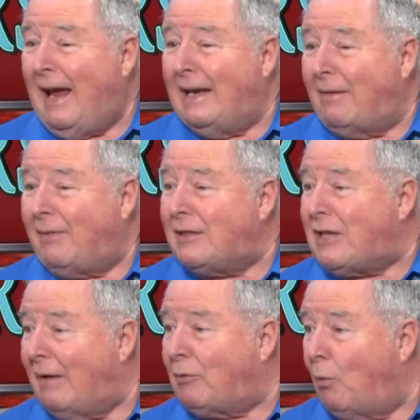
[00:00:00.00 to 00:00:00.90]
And the things
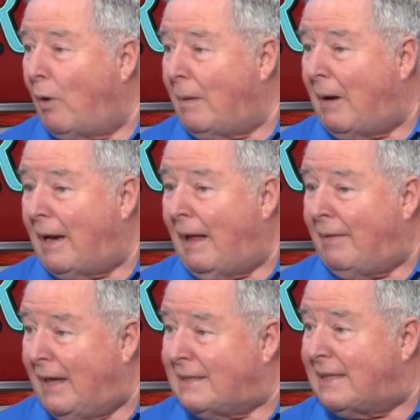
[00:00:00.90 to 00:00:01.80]
you have to worry about are
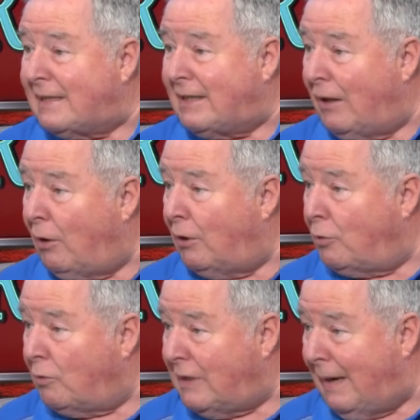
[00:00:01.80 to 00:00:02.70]
the insects that are going to
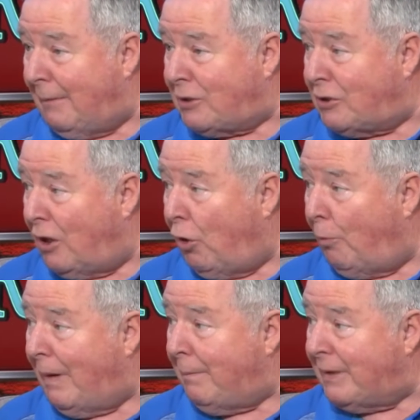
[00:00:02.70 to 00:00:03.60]
do damage to your
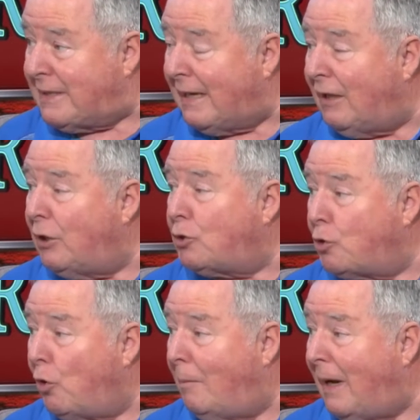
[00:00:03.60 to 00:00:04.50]
home, and particularly
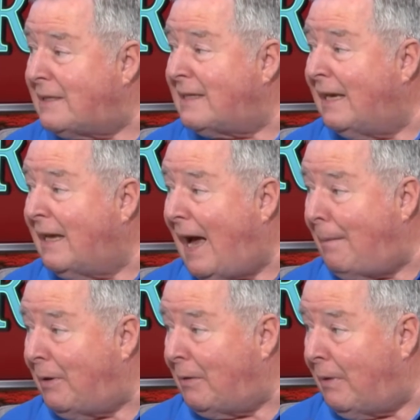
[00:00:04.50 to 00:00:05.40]
termites and
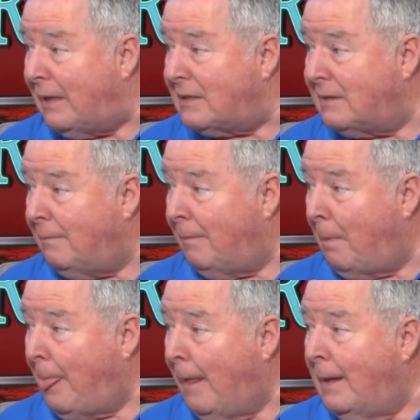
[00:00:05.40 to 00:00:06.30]
carpenter ants.
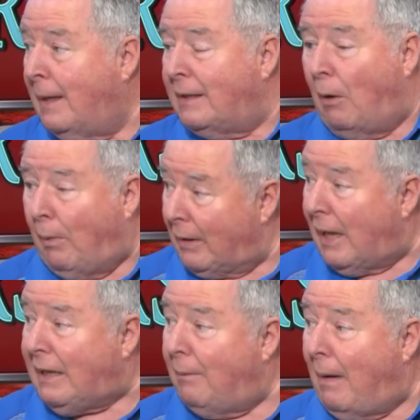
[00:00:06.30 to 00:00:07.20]
Now, we're
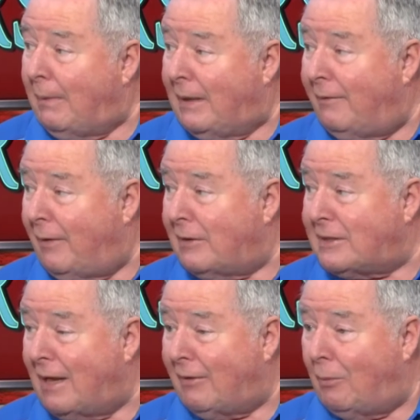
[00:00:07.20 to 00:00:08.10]
lucky where we live here in
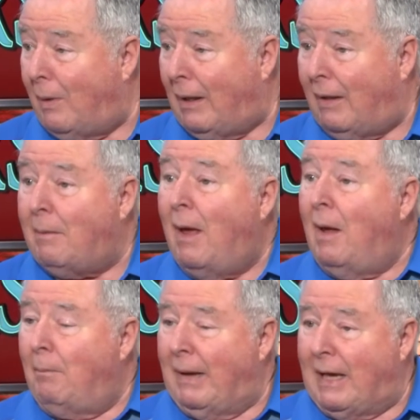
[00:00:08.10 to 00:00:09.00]
southern New England
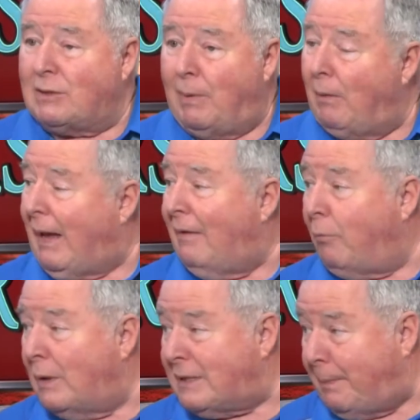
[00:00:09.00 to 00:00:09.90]
because we only have
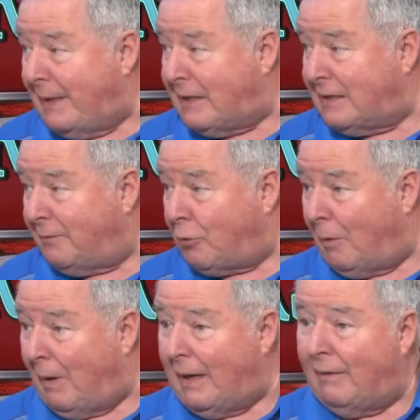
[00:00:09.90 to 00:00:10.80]
one species of
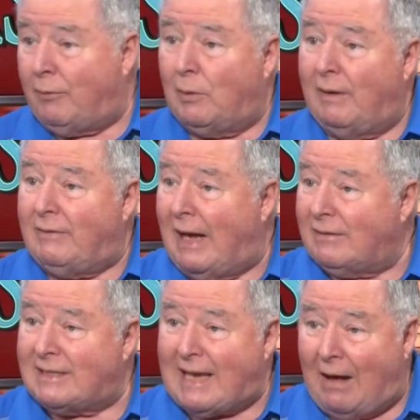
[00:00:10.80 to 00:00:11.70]
termite. If you live
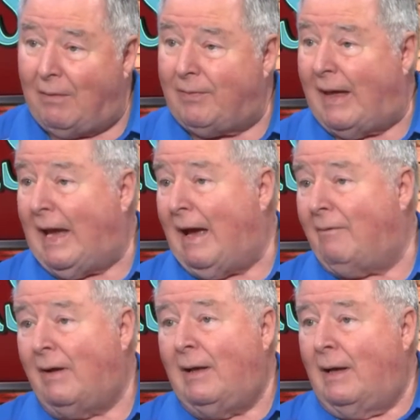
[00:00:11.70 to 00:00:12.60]
down south, they have
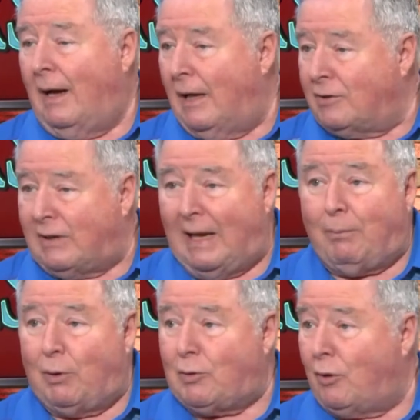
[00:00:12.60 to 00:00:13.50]
uh,
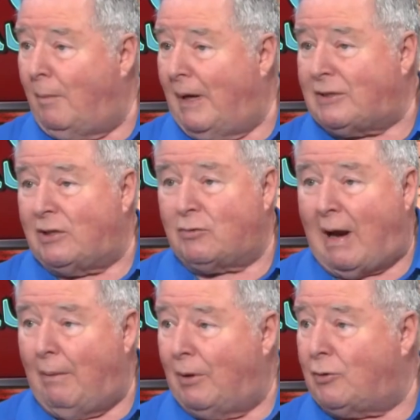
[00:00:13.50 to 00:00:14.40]
dampwood termites and
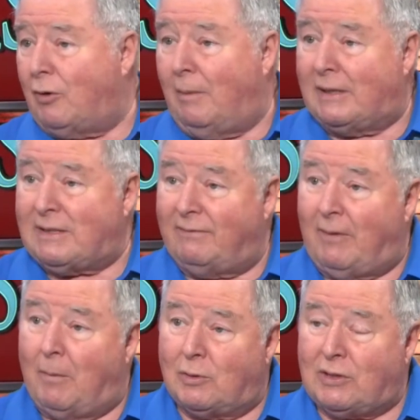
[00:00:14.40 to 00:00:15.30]
drywood termites and
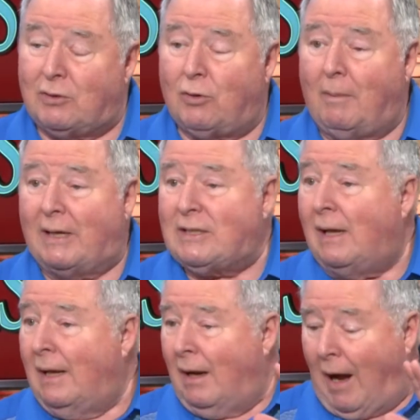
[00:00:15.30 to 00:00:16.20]
Formosan termites.
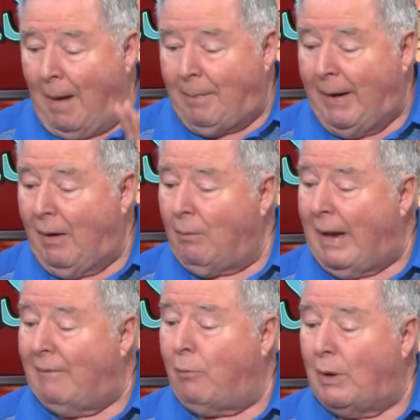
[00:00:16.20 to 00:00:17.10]
Up here, we
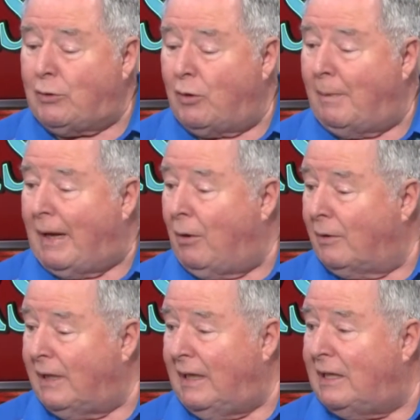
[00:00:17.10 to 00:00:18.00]
have one termite
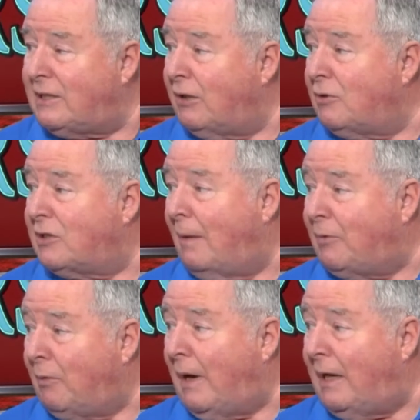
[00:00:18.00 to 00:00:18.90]
called the eastern
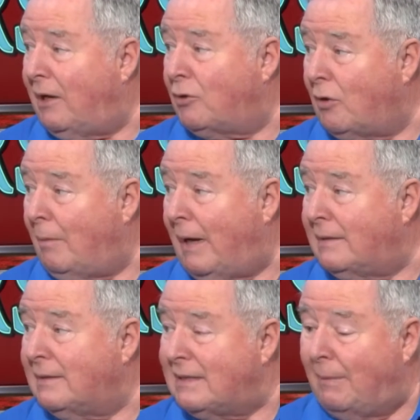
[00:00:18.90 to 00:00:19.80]
subterranean termite.
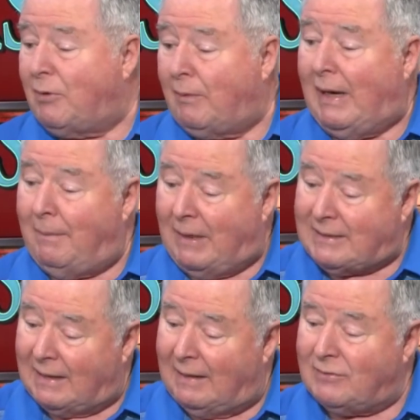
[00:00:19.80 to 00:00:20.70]
Subterranean means
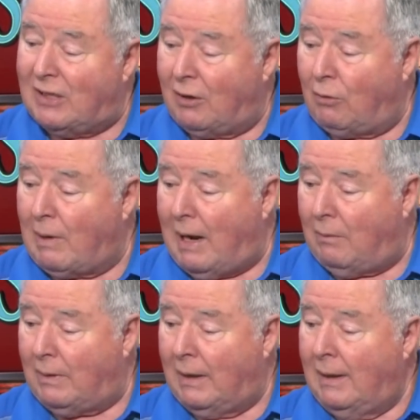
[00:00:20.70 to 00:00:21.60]
it lives in the
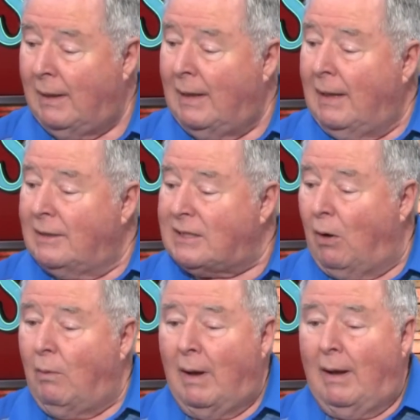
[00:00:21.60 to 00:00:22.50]
ground.
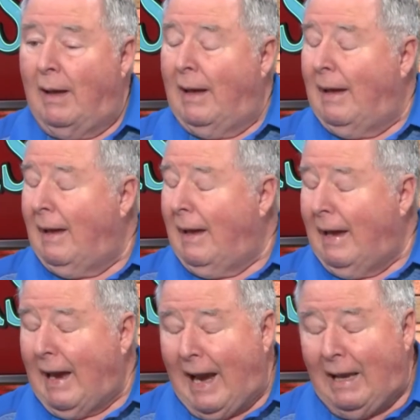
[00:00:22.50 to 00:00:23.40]
So
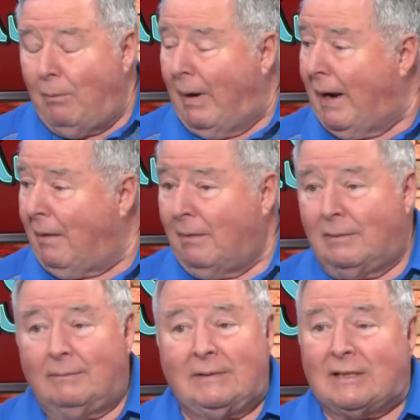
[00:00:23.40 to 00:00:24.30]
anywhere
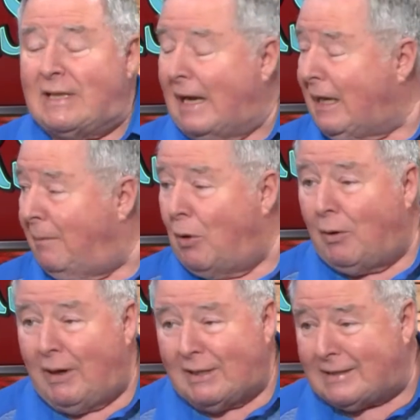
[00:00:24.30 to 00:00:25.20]
there's not a
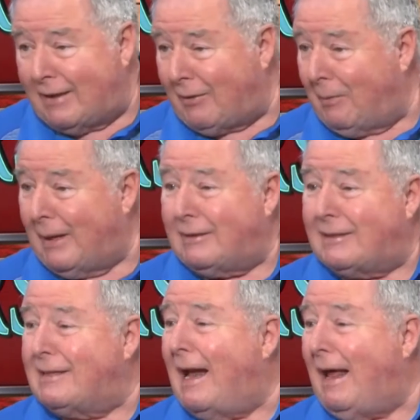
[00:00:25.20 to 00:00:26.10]
community in southern New England that
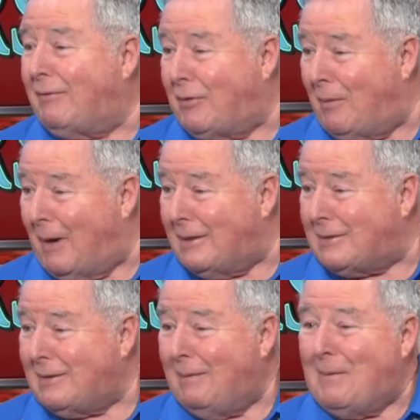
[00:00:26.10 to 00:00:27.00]
does not have termites.